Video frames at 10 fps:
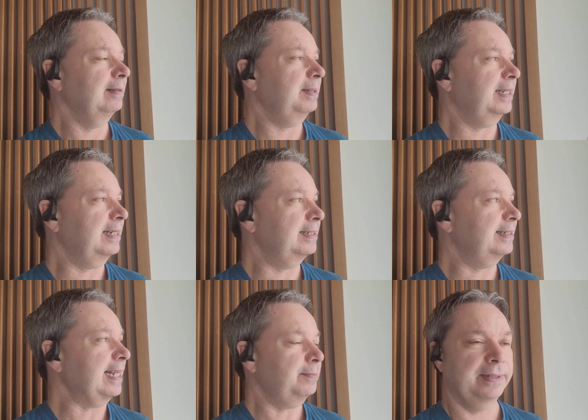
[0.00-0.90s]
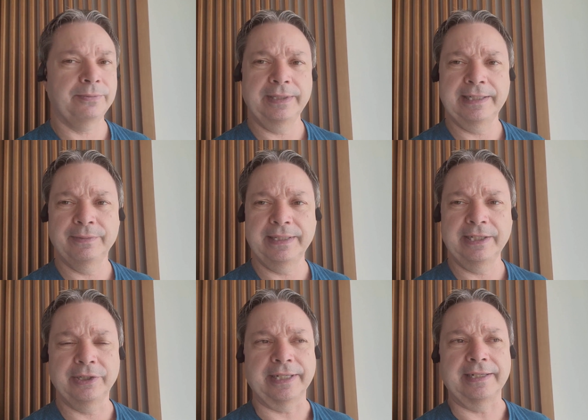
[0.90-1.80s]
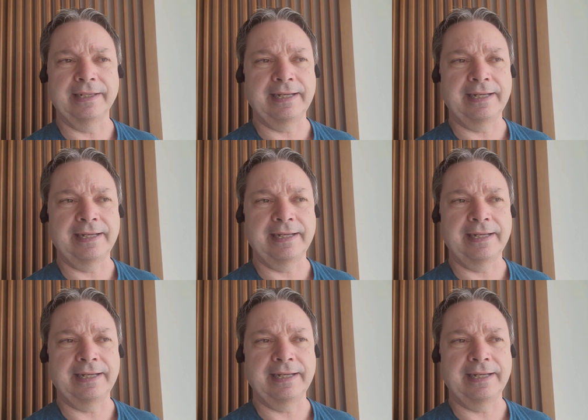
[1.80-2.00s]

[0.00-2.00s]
because that's been really, really good.